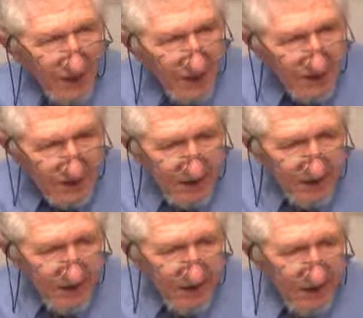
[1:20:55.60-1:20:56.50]
is
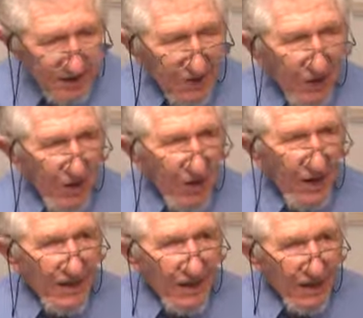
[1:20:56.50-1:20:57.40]
this whole
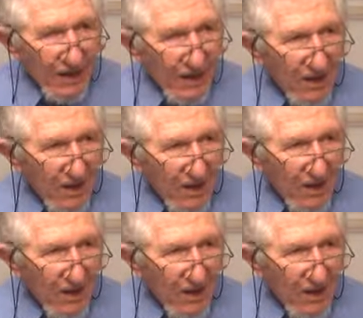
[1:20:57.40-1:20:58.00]
idea